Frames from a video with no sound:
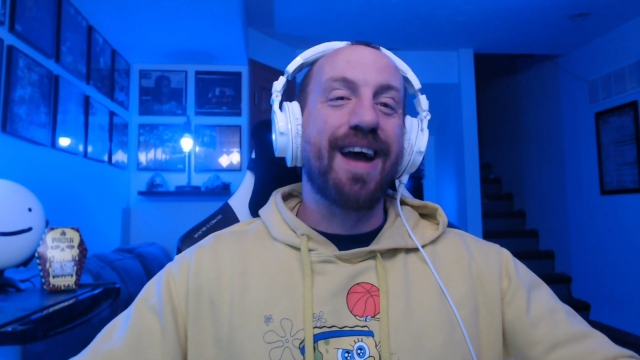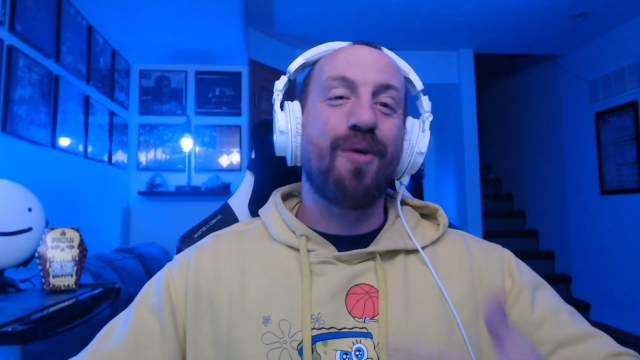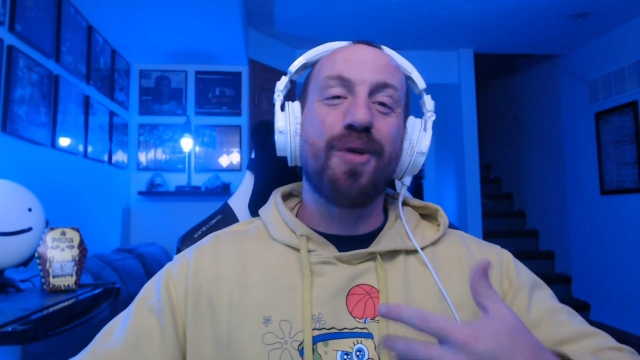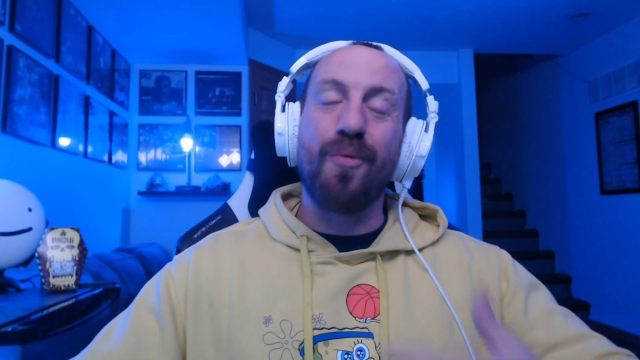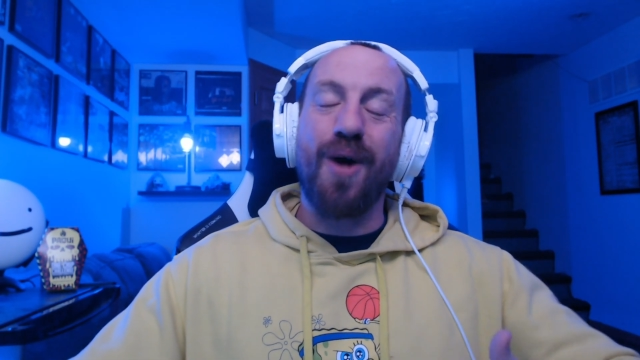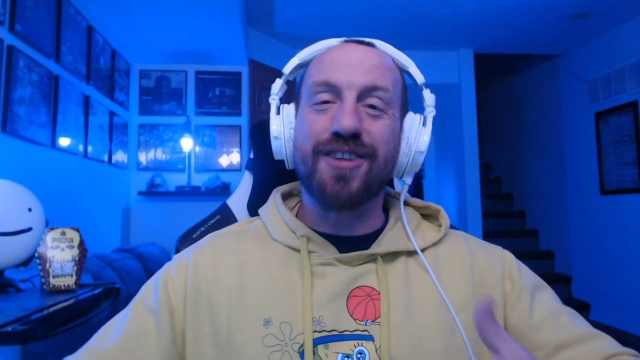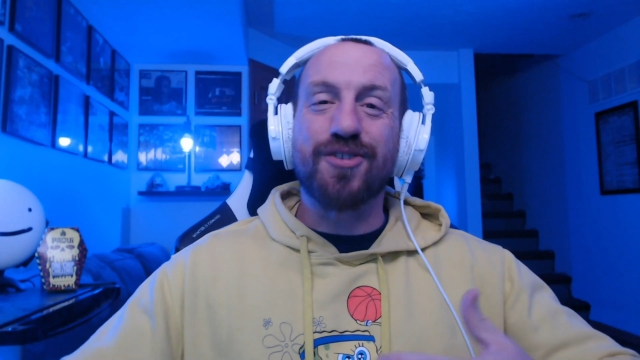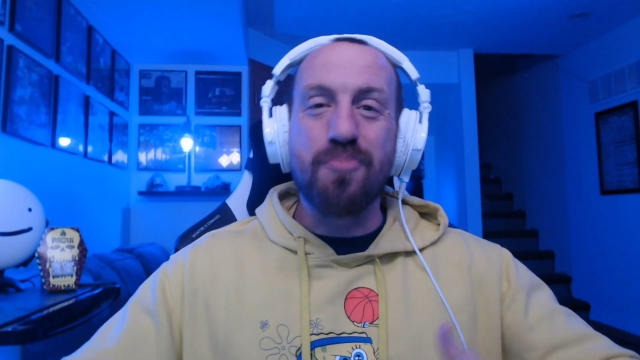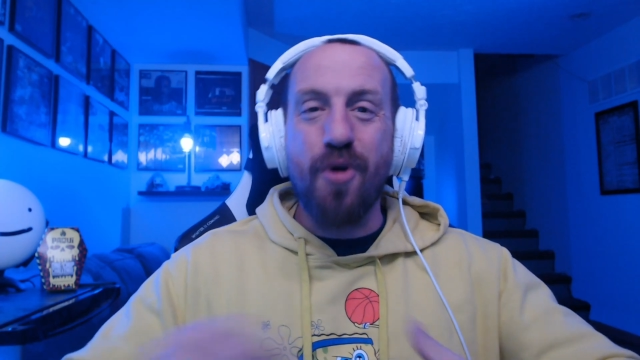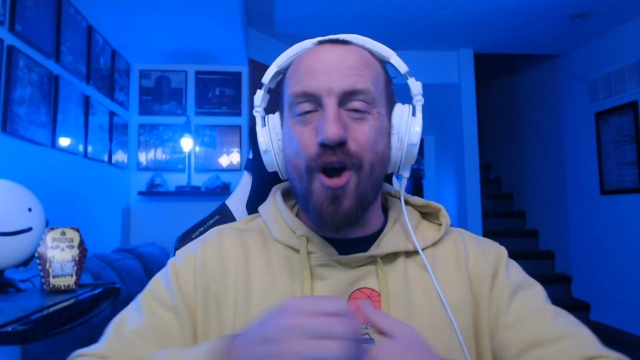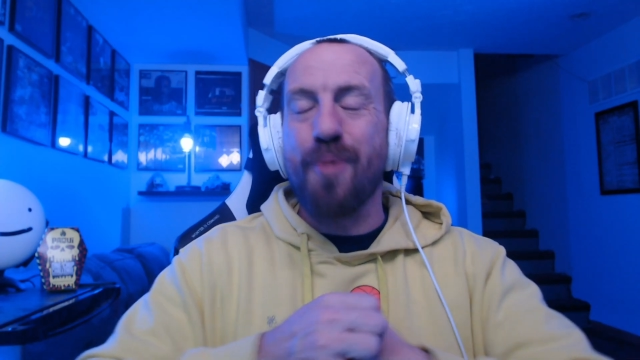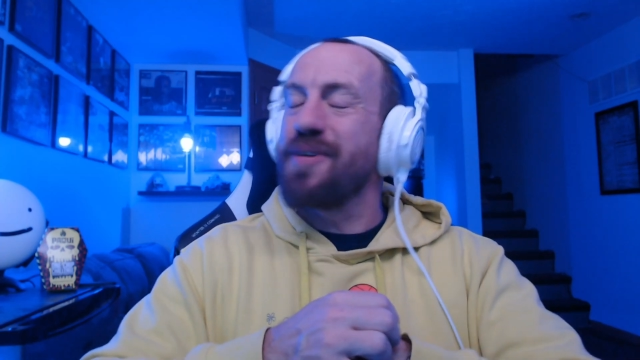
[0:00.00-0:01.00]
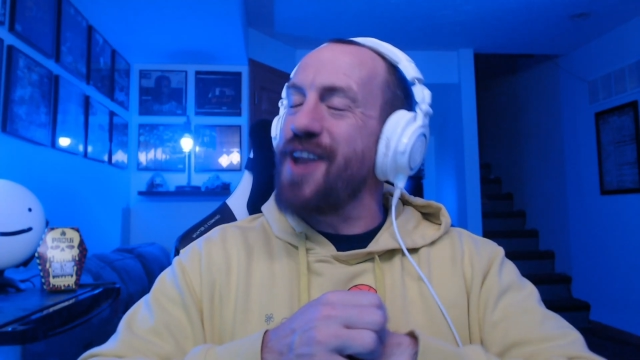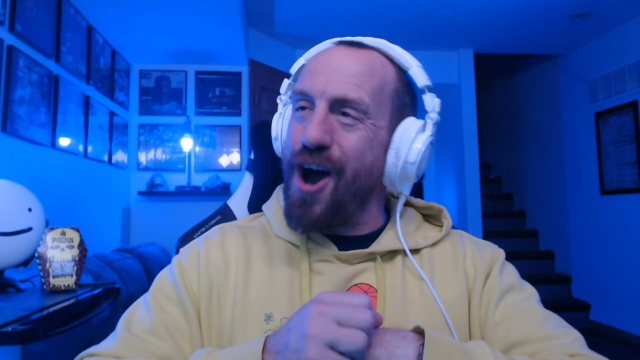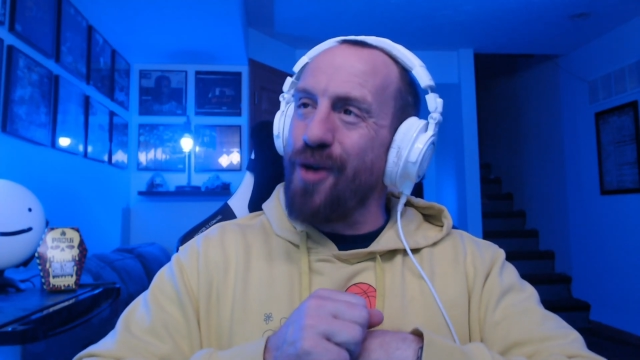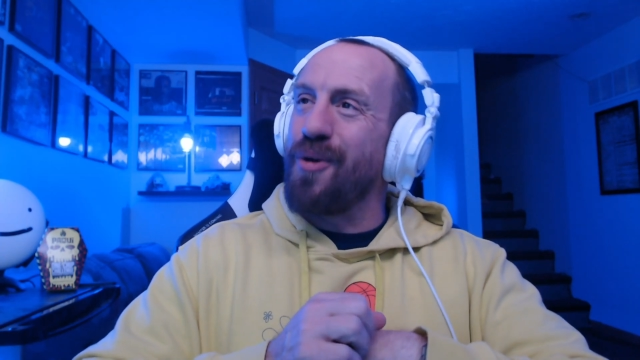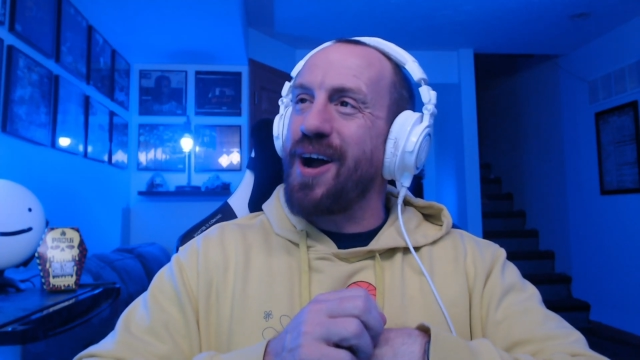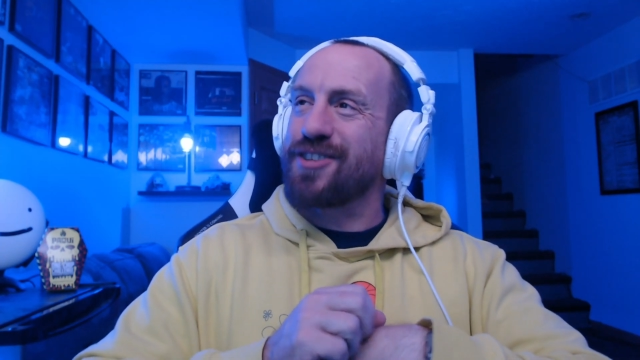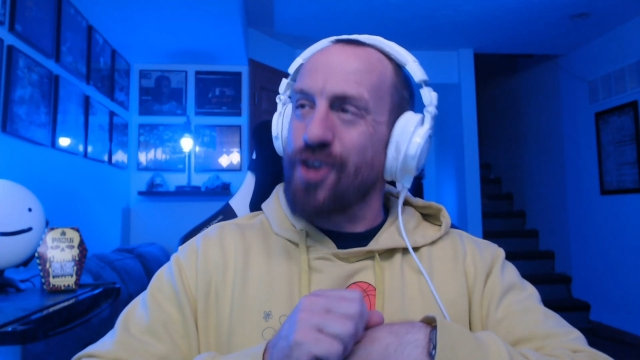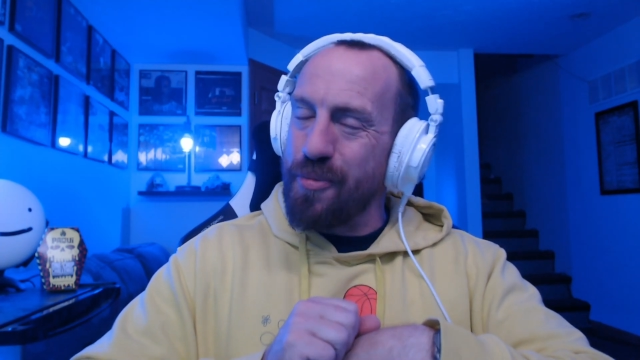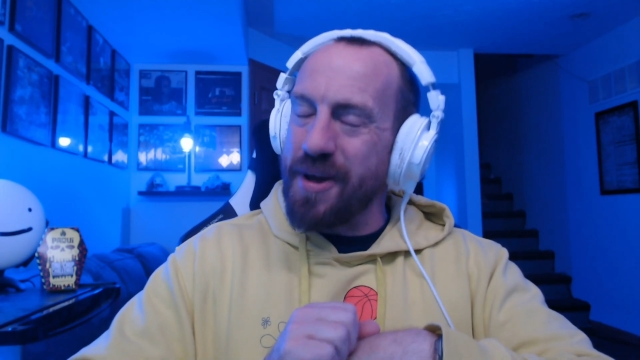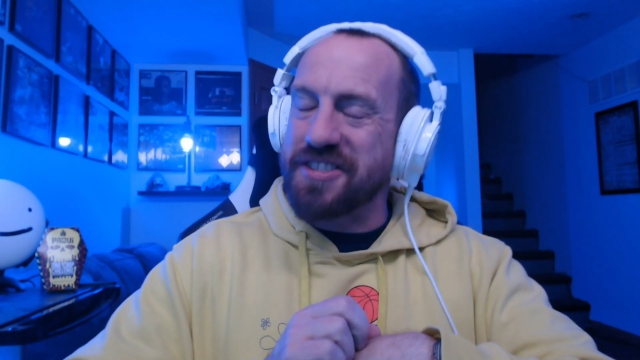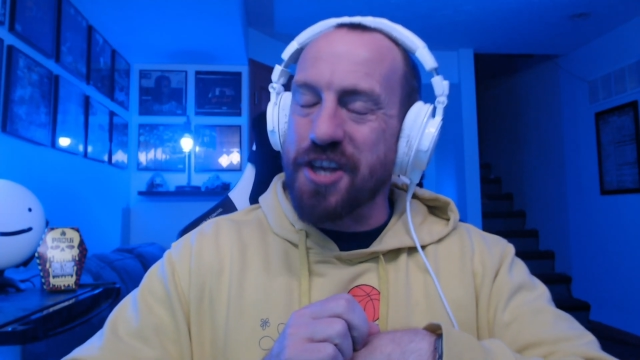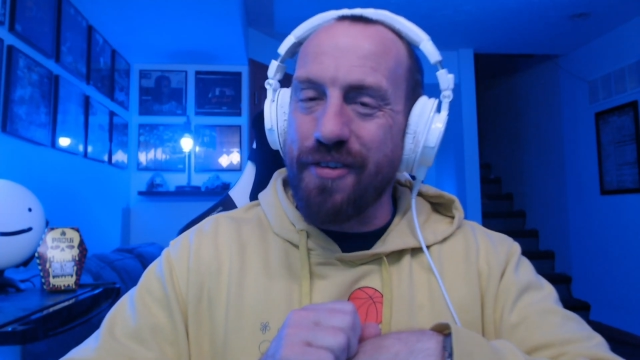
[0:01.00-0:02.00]
I want to watch more, but no, I told
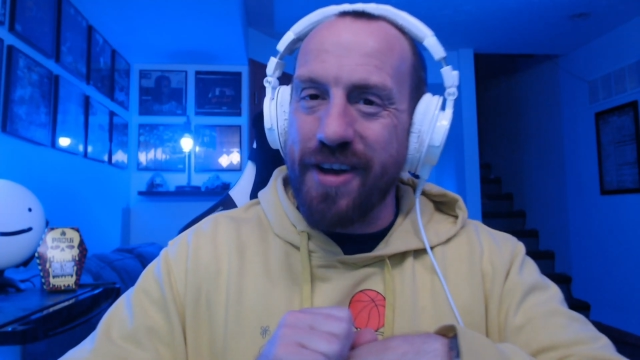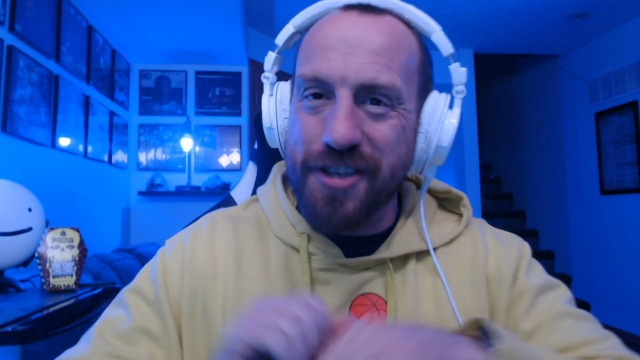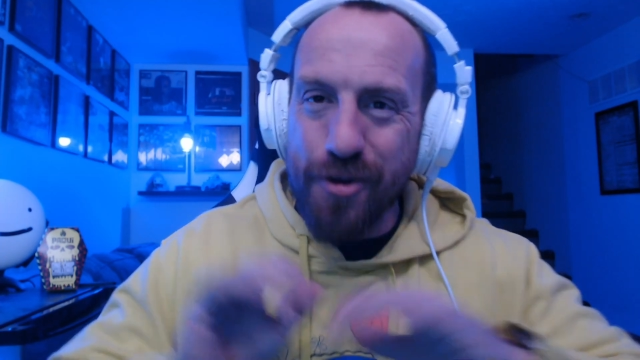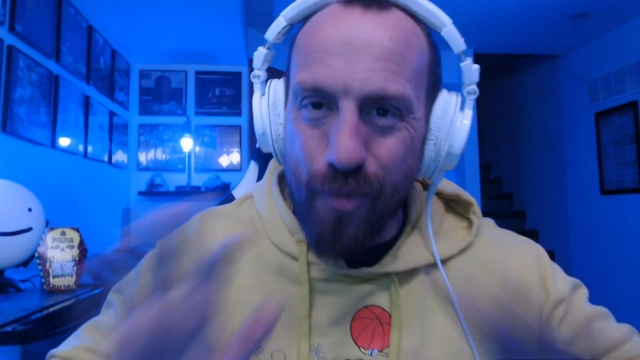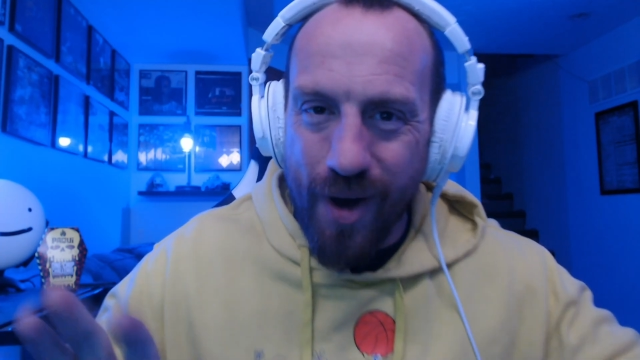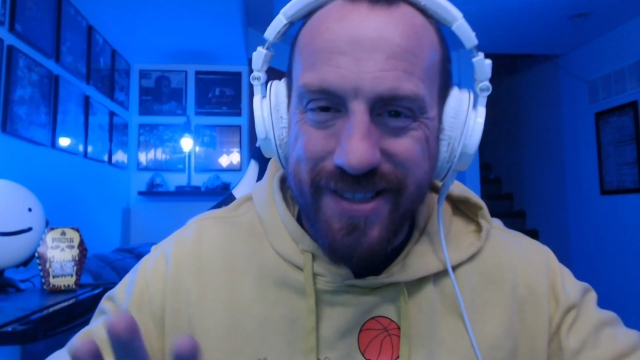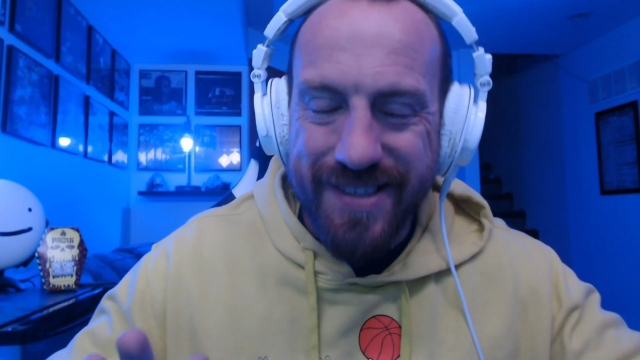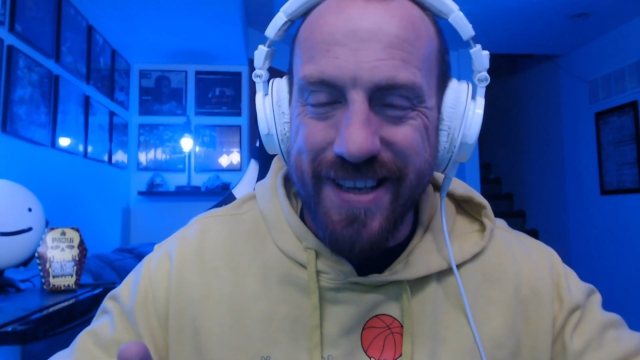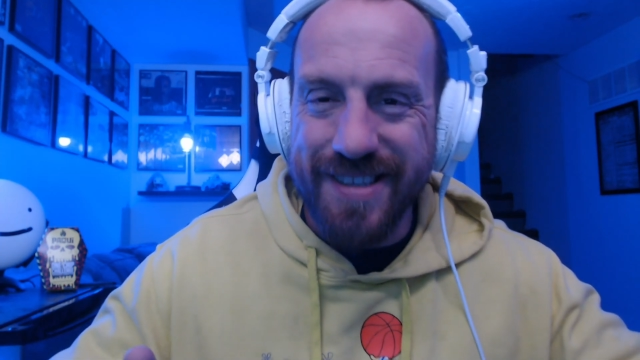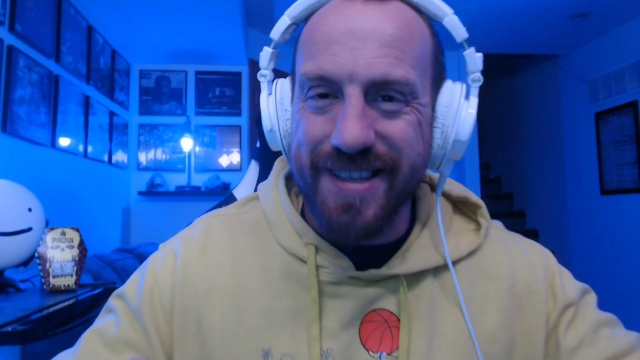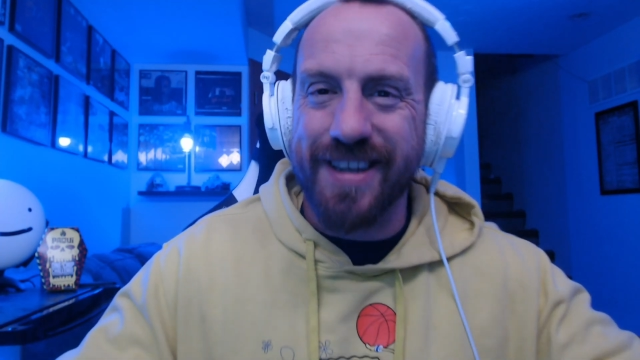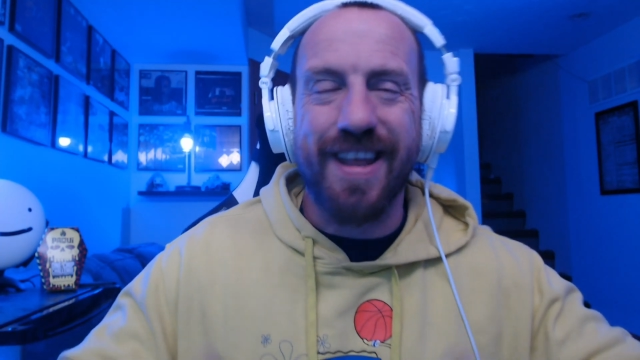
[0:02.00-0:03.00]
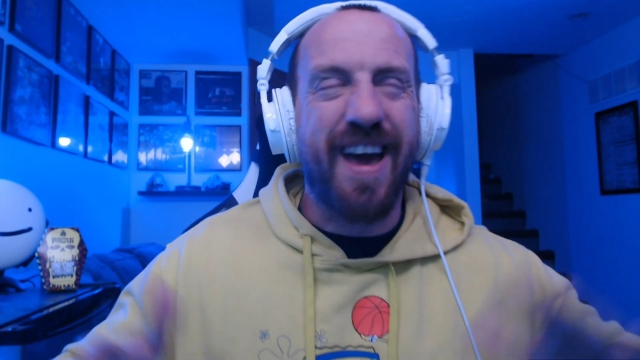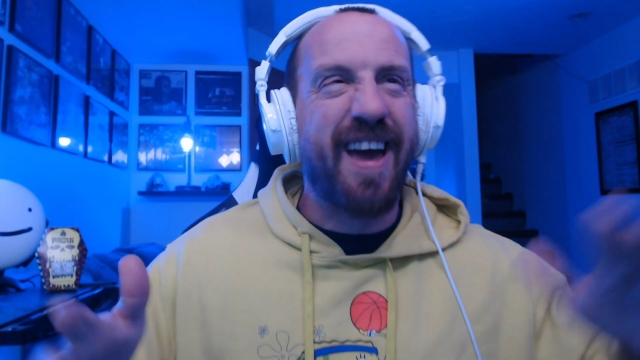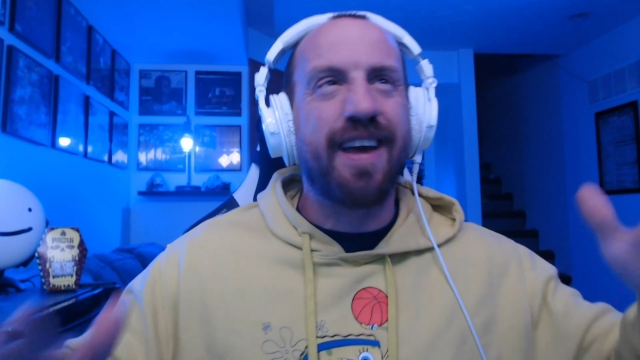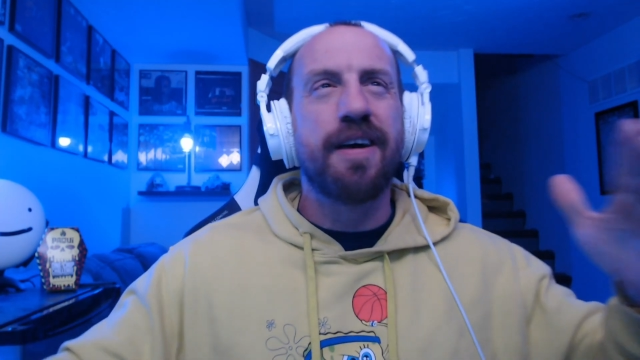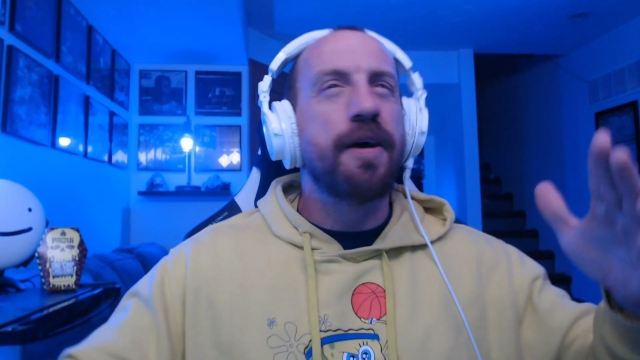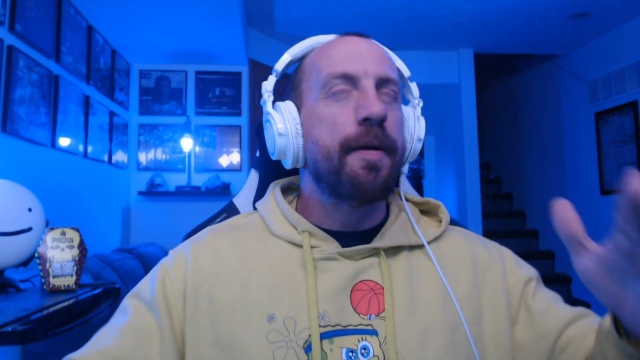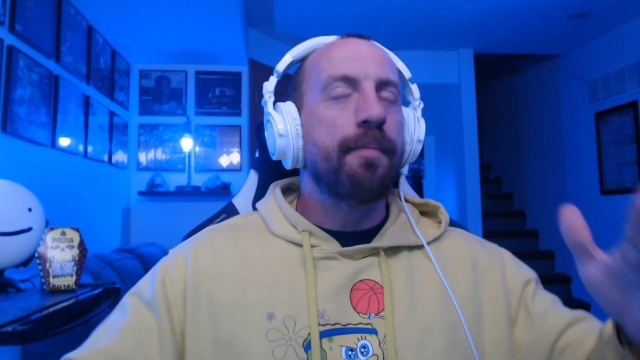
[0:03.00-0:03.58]
myself I'd do one season a day.